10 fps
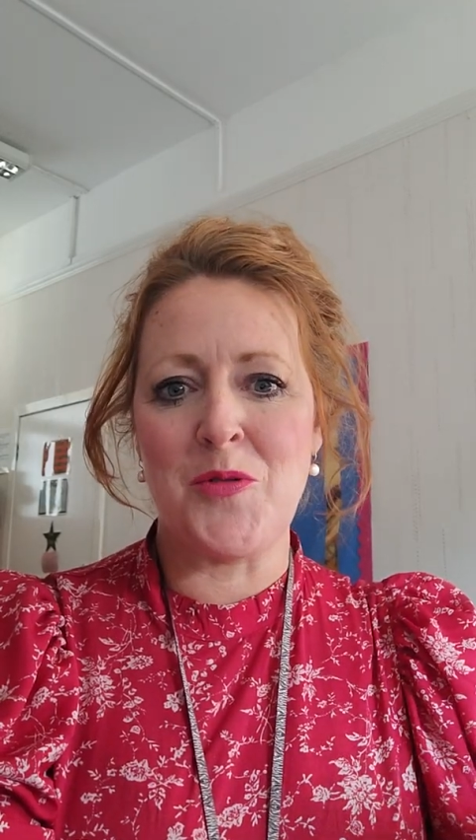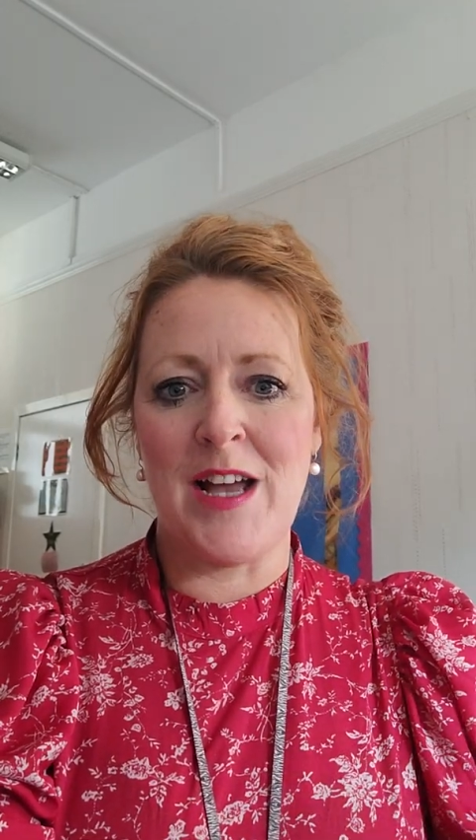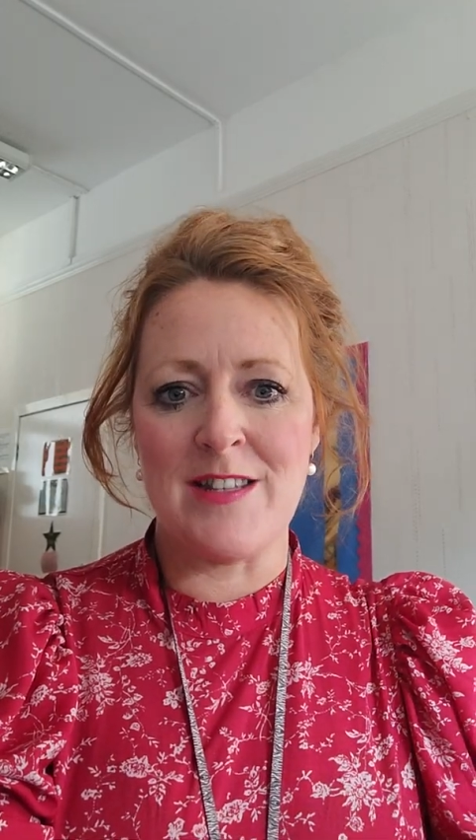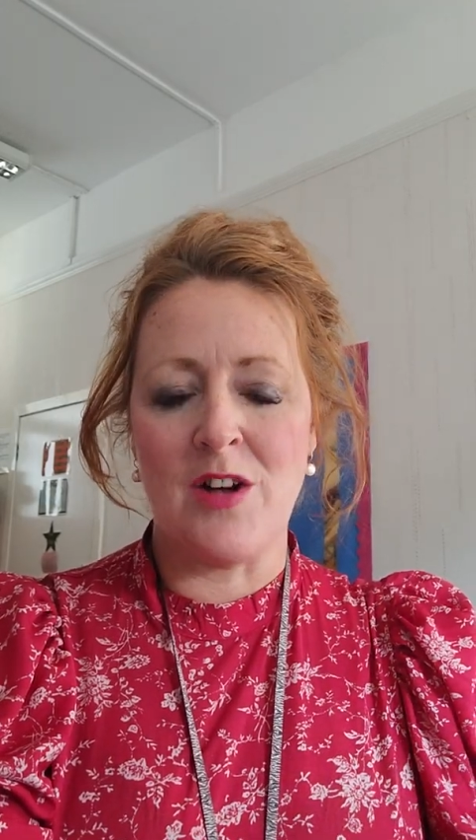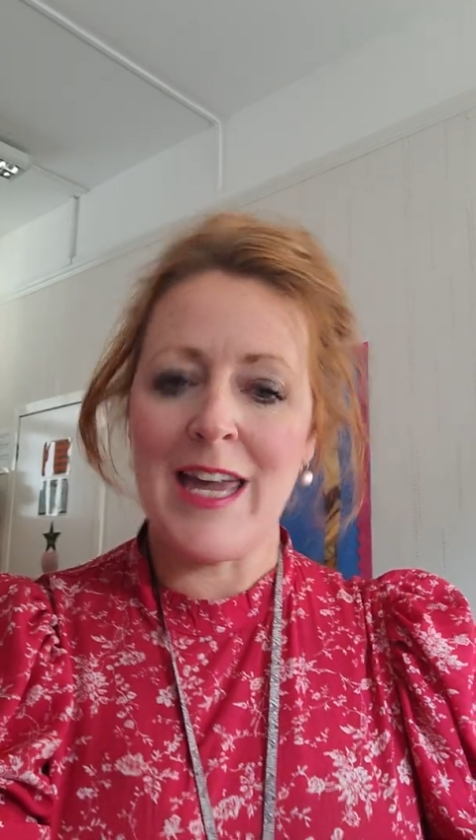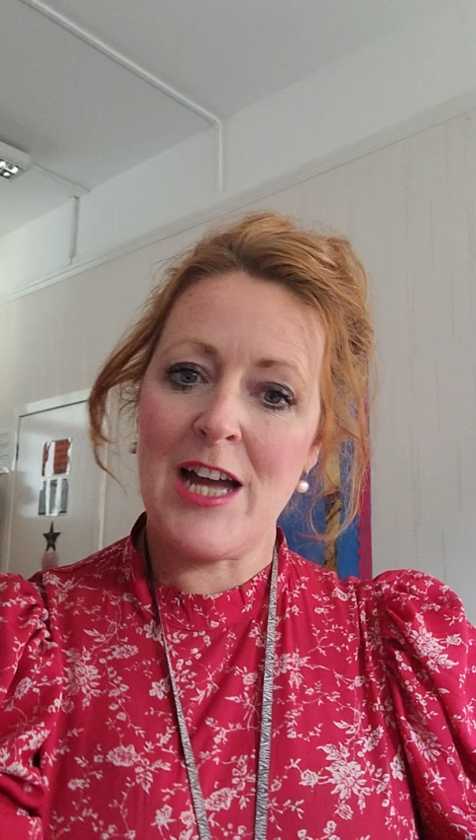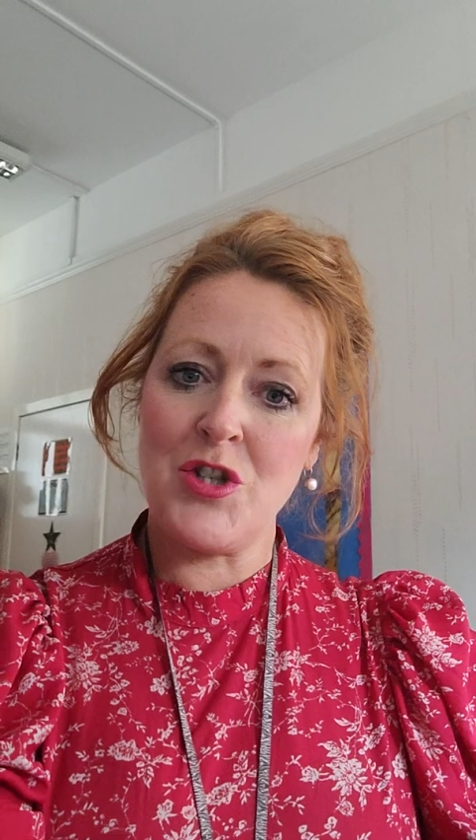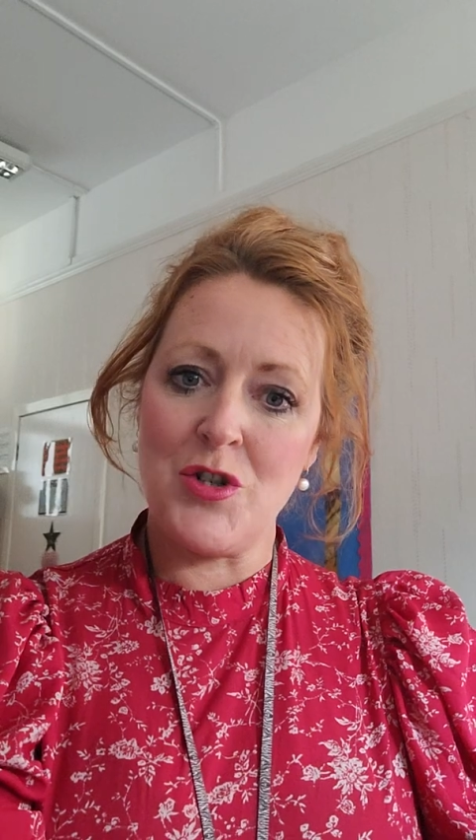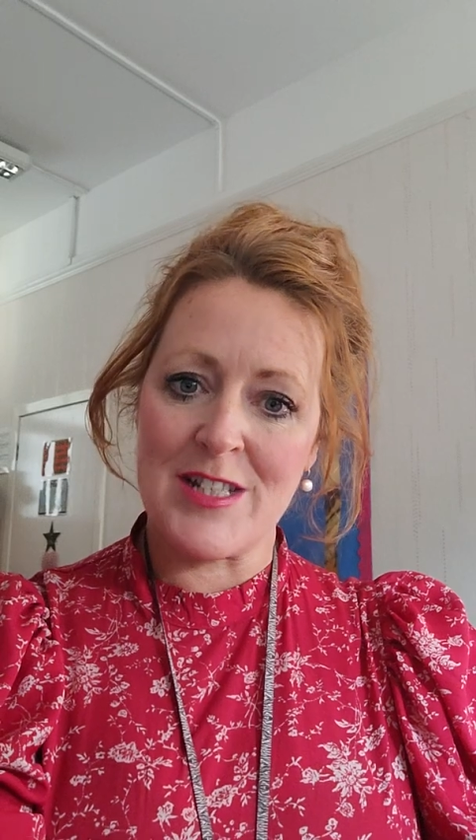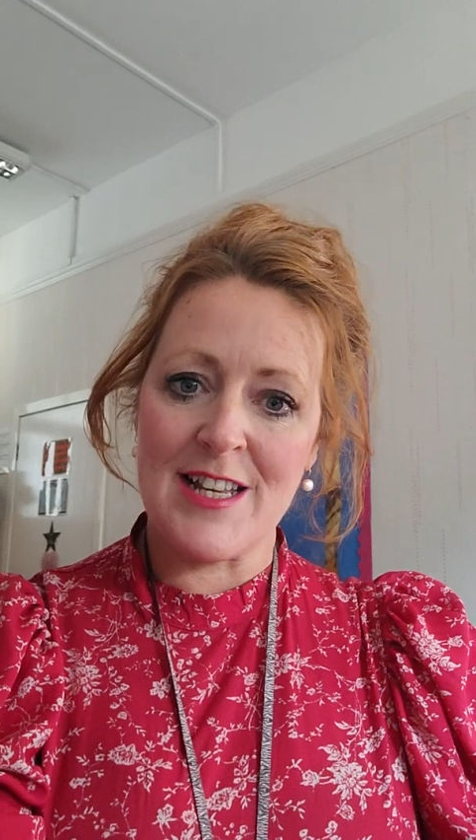is I'll get a
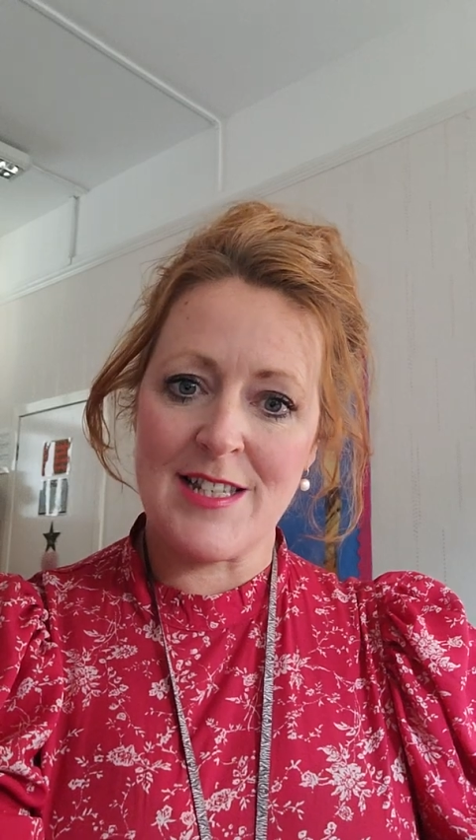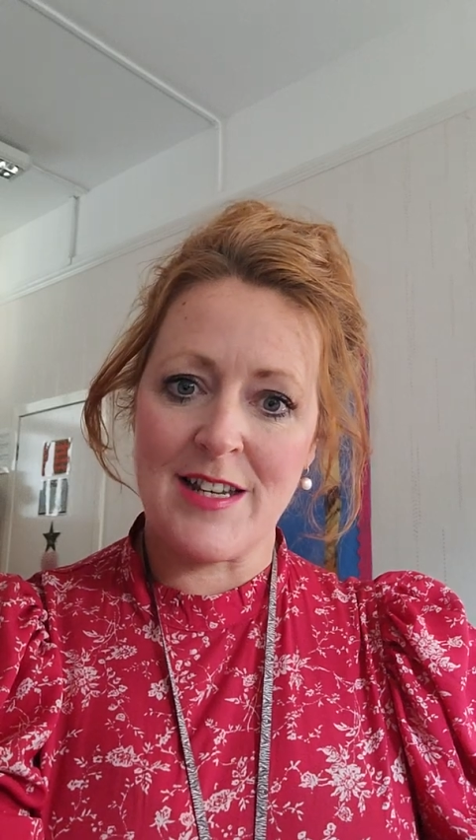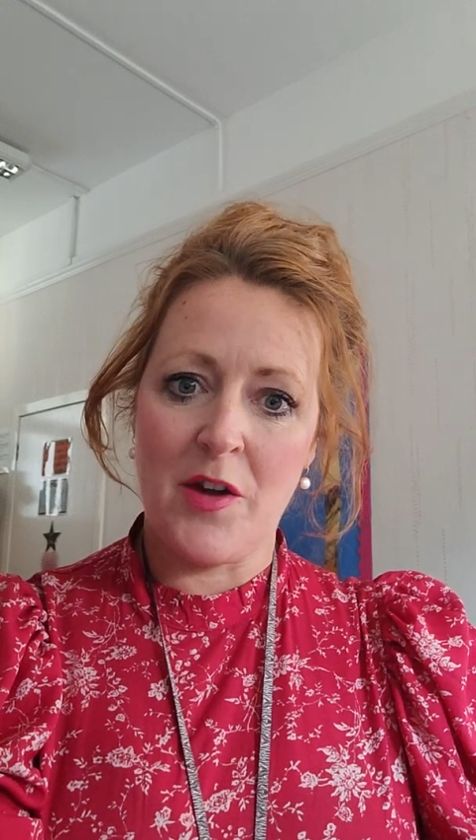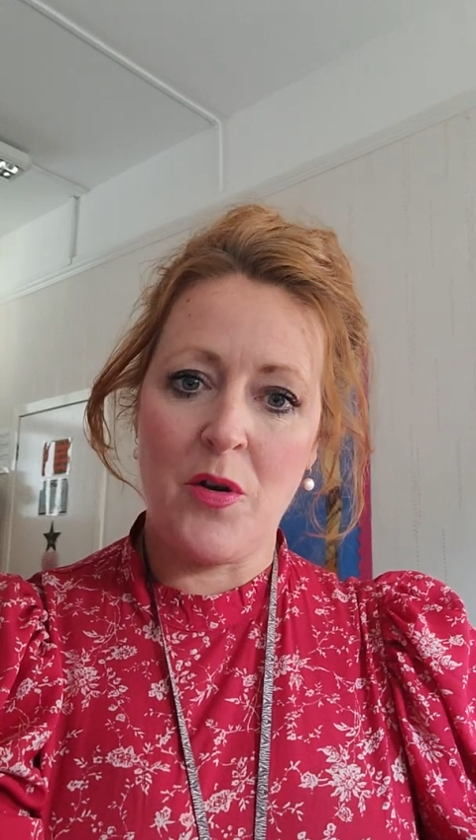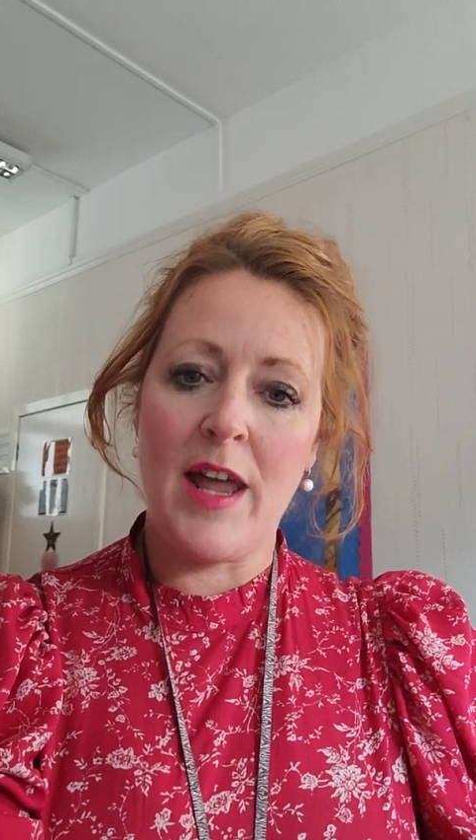newsletter out,